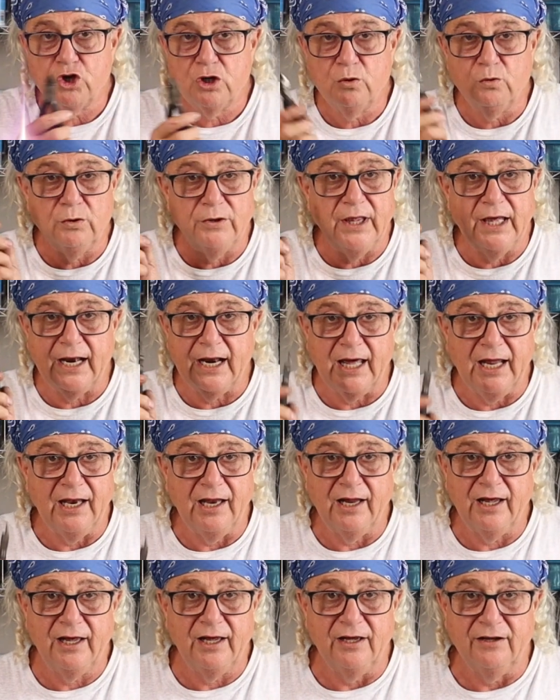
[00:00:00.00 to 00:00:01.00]
that I
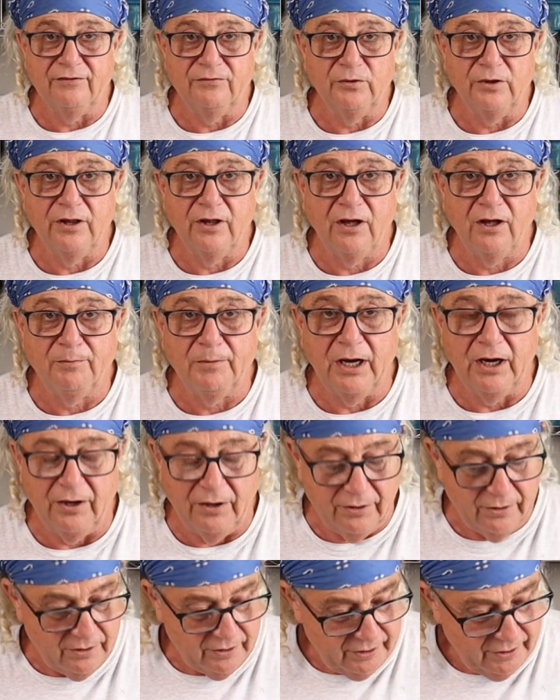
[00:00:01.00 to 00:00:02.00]
love with all my
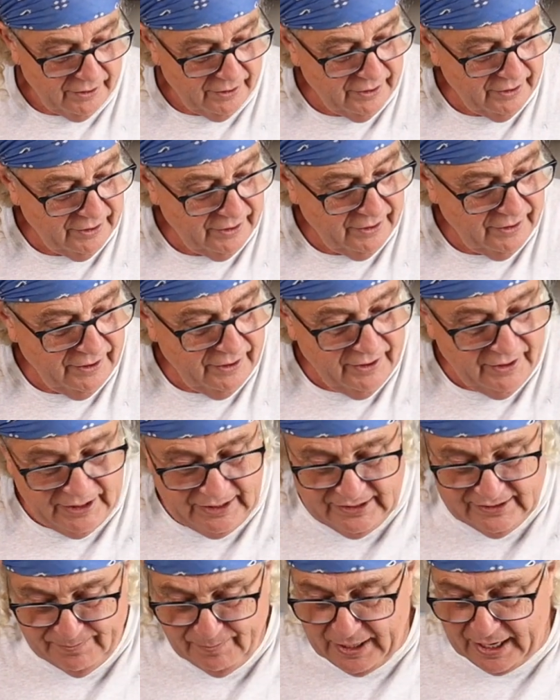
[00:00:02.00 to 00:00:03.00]
heart.
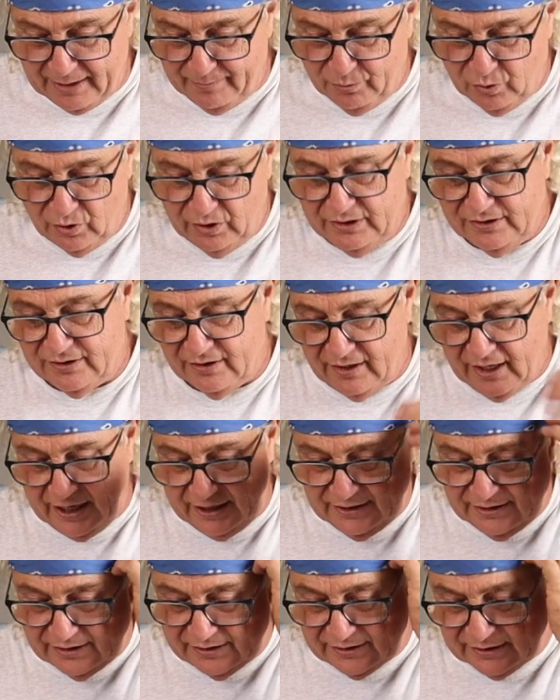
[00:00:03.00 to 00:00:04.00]
These bad boys are,
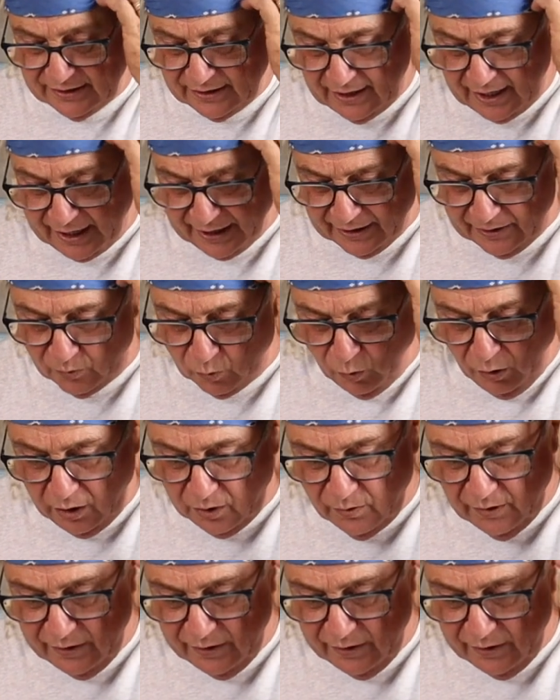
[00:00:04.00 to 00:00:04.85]
I can work